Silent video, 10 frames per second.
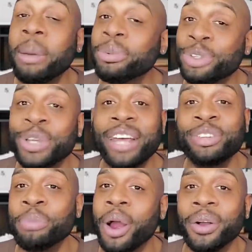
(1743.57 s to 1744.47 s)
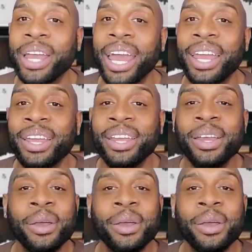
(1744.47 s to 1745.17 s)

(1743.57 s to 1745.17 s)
And I'm going to see you guys tomorrow, okay?